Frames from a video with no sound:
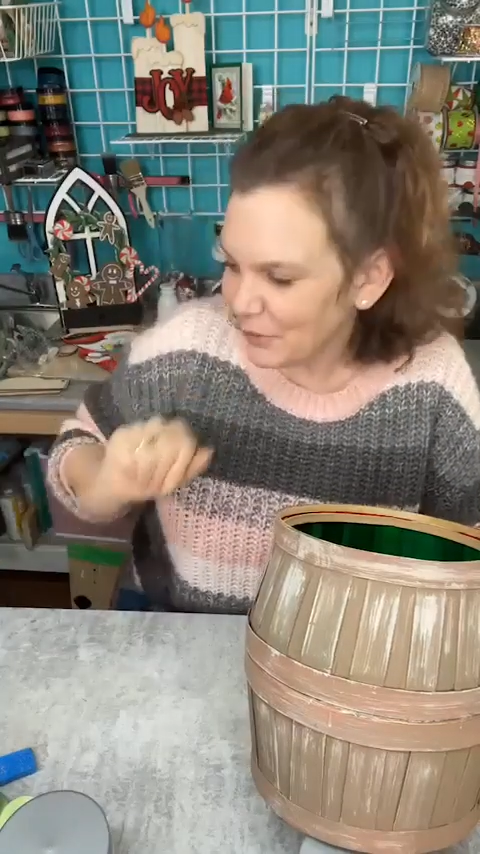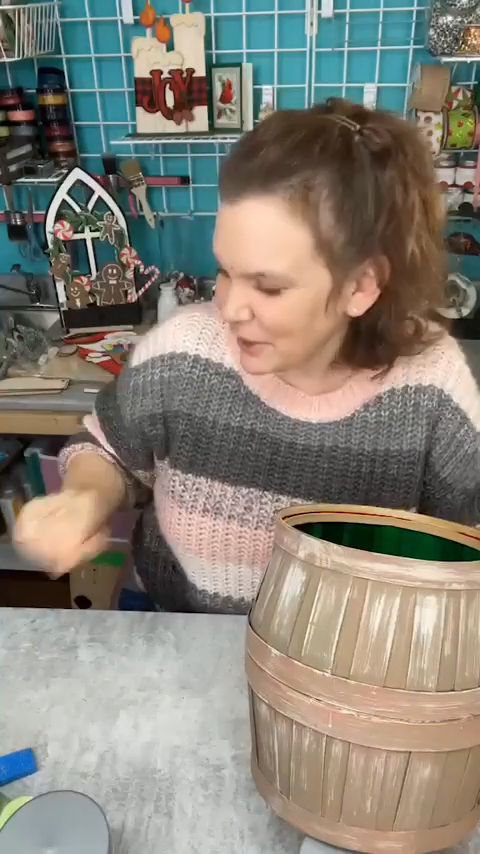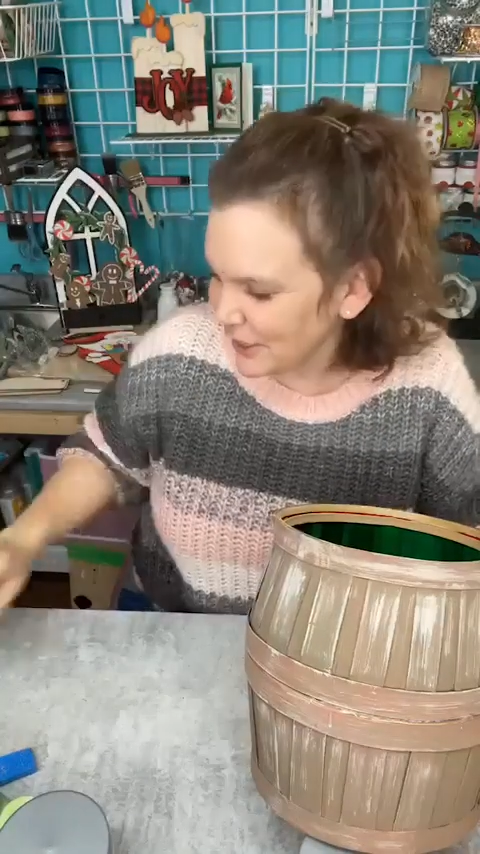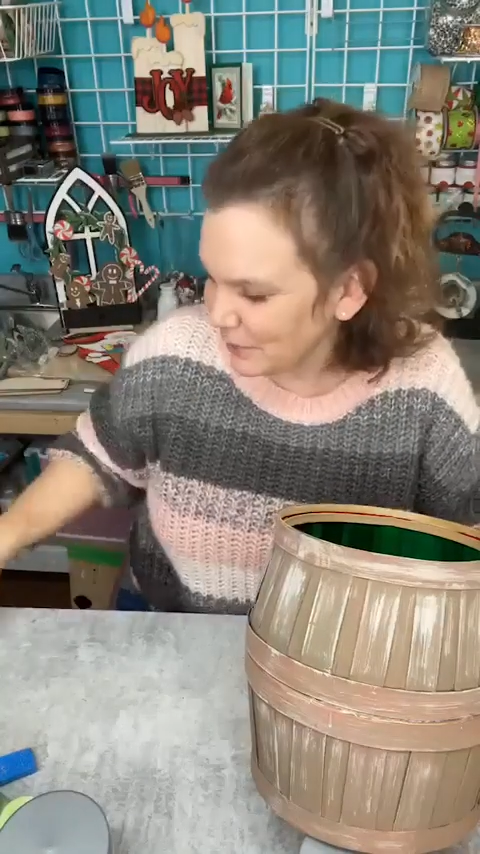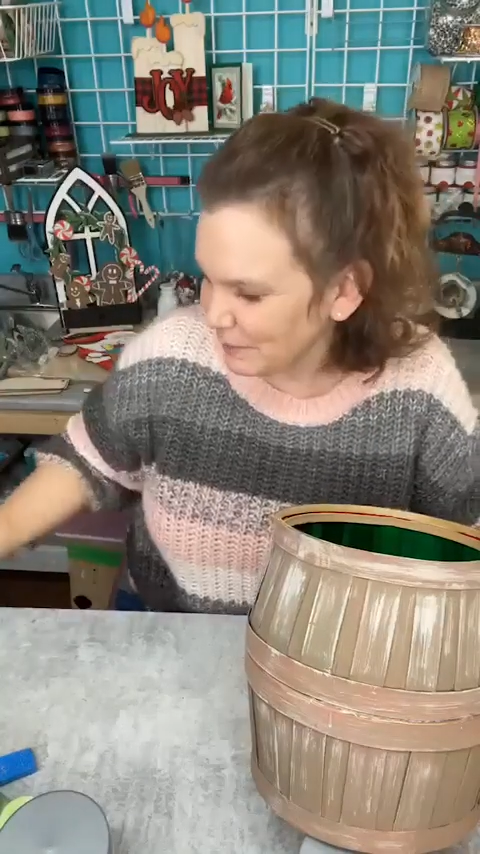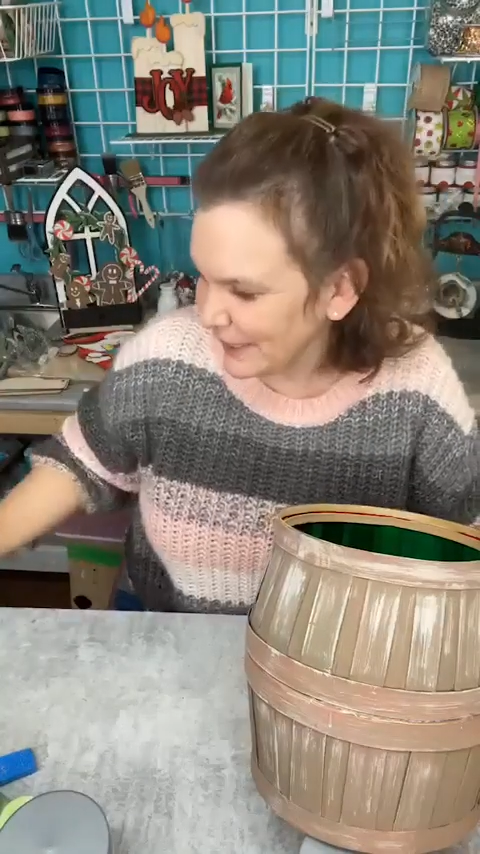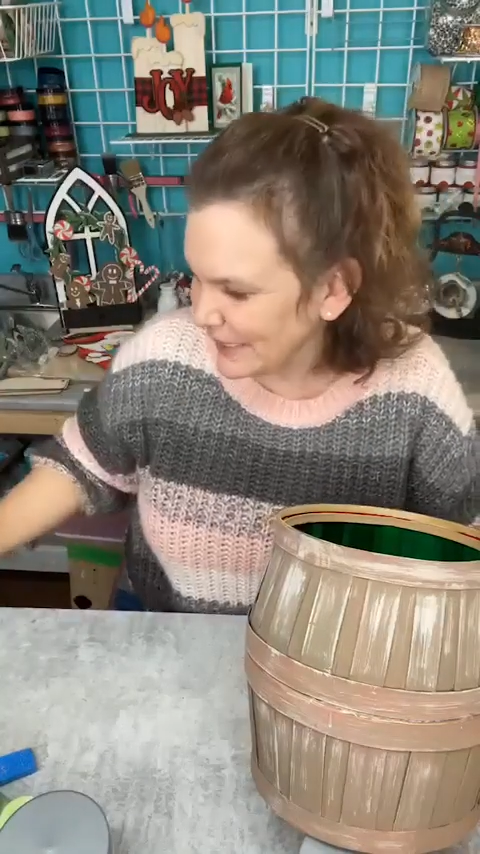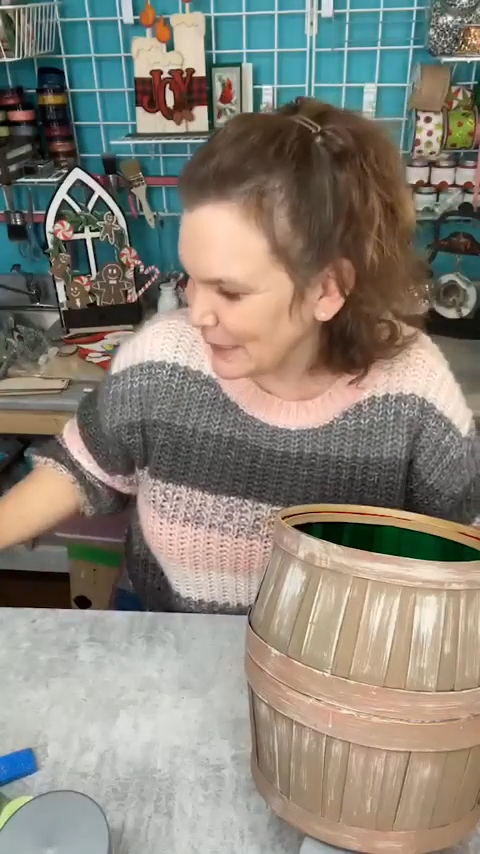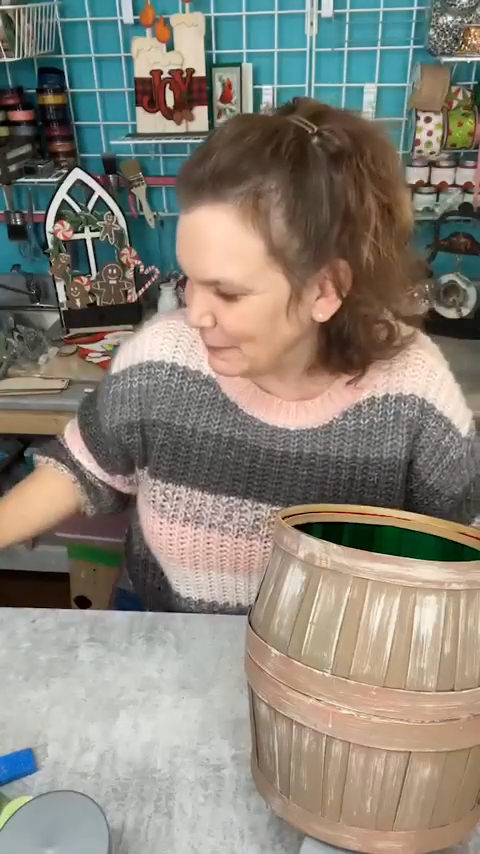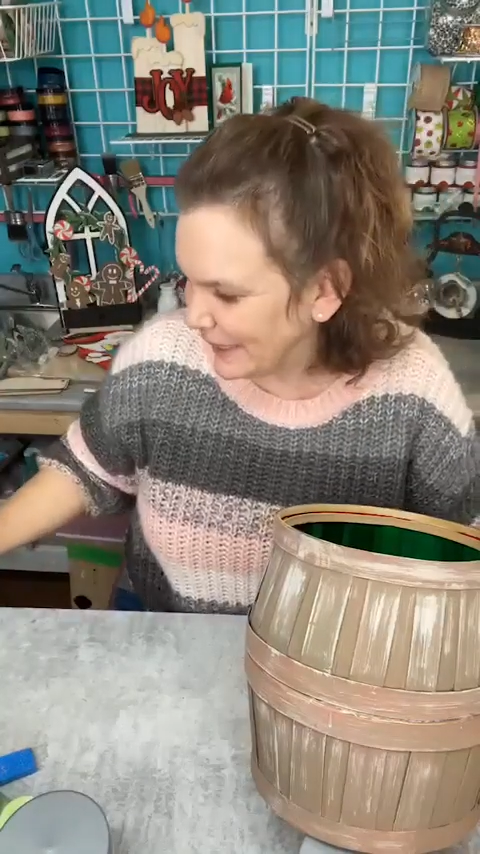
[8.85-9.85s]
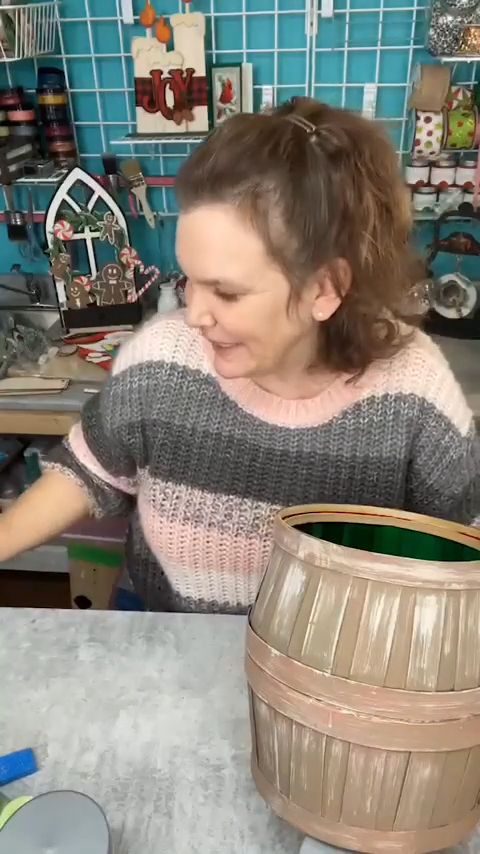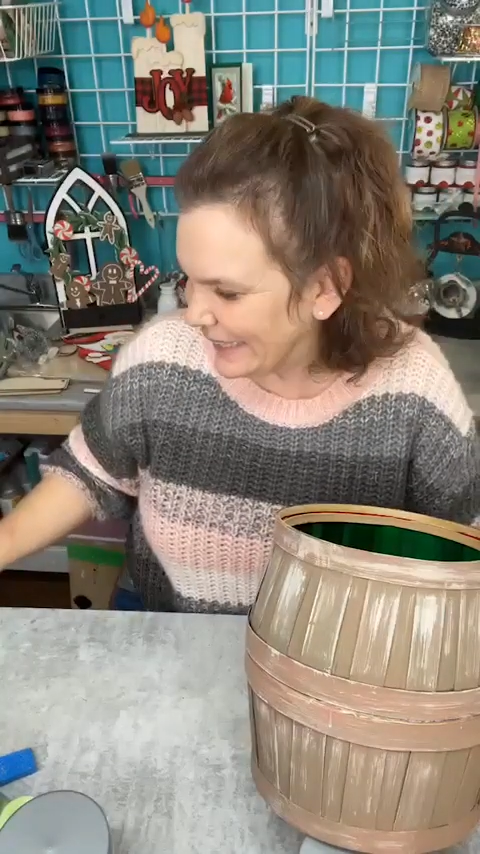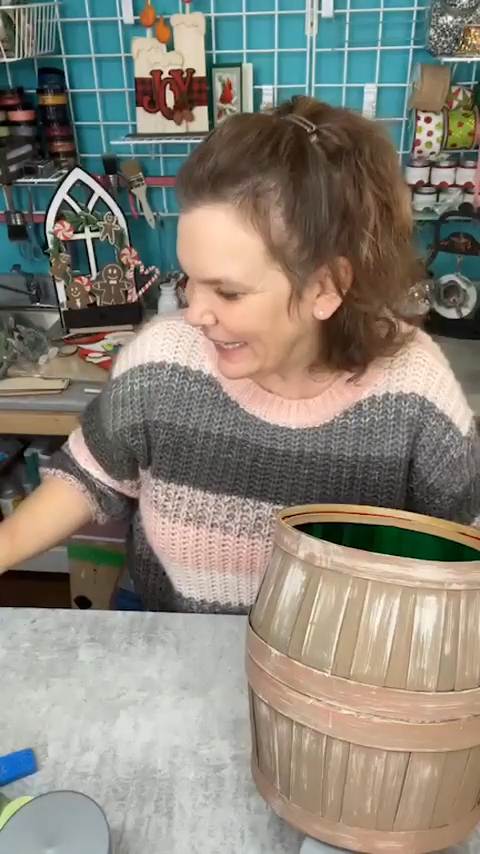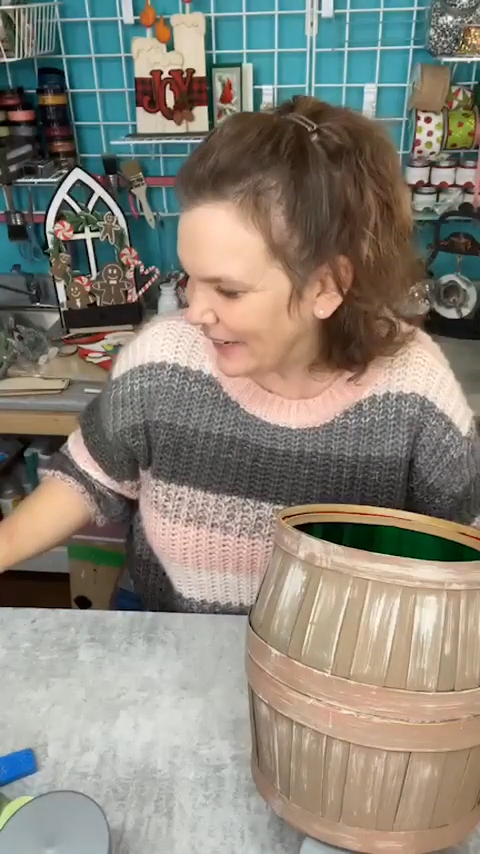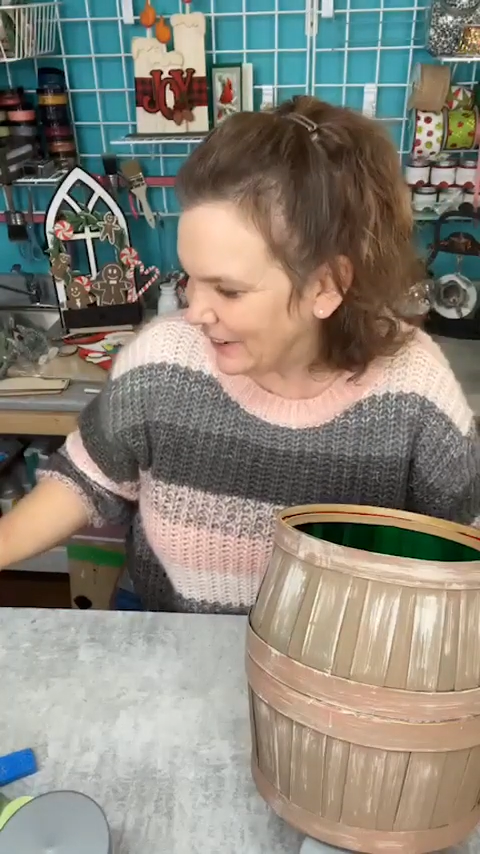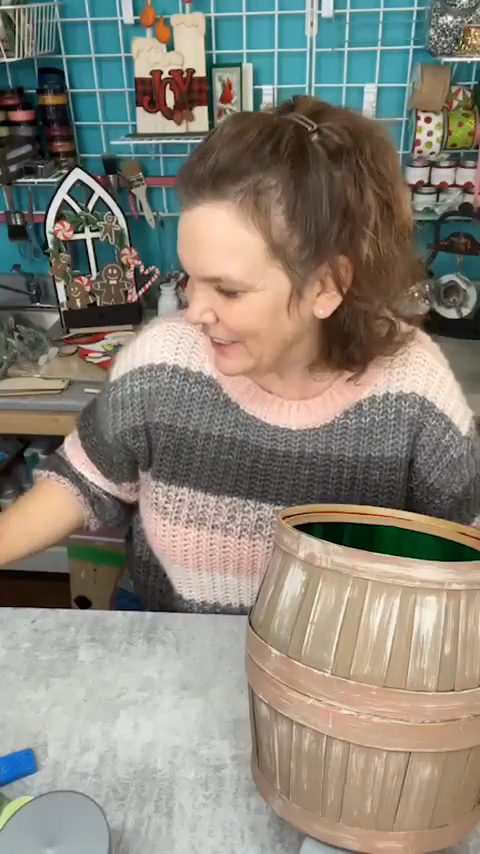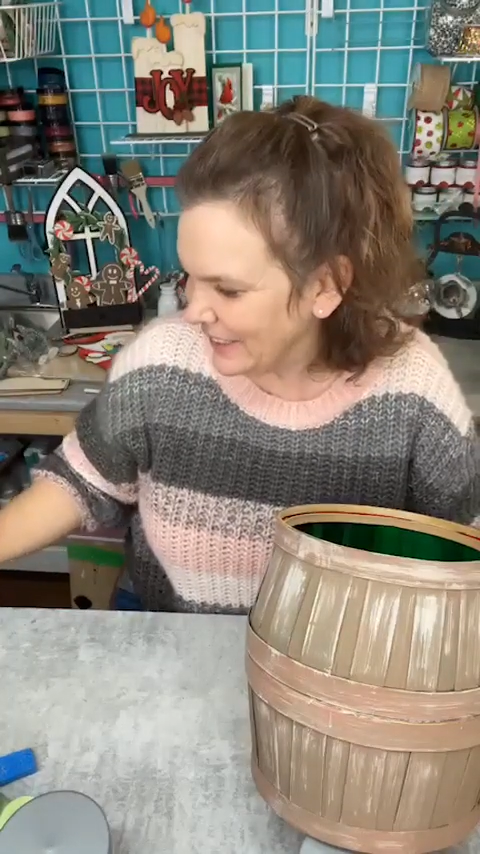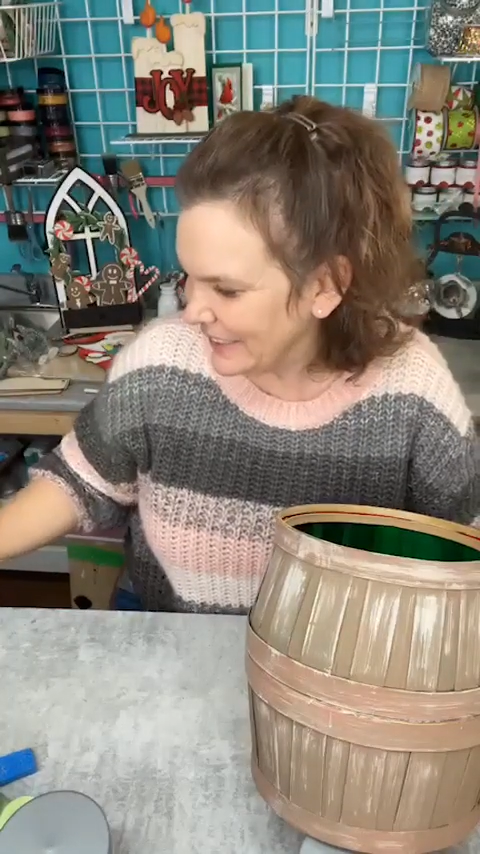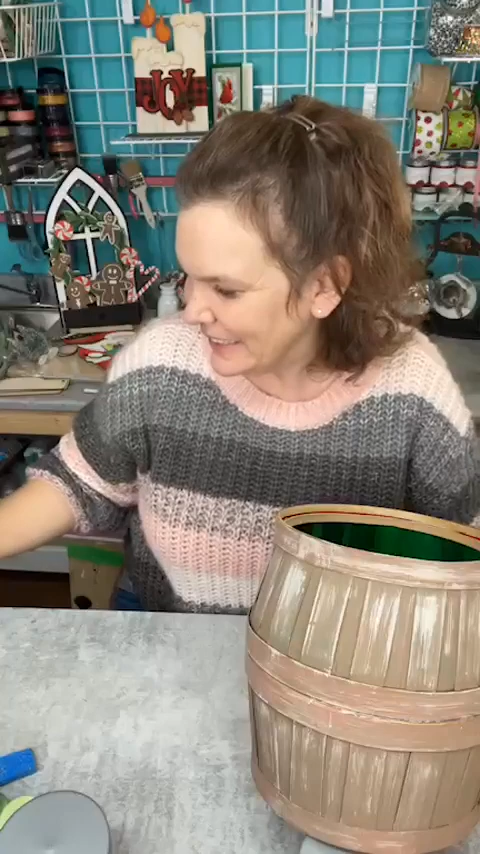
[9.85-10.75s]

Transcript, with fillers: real big spinny there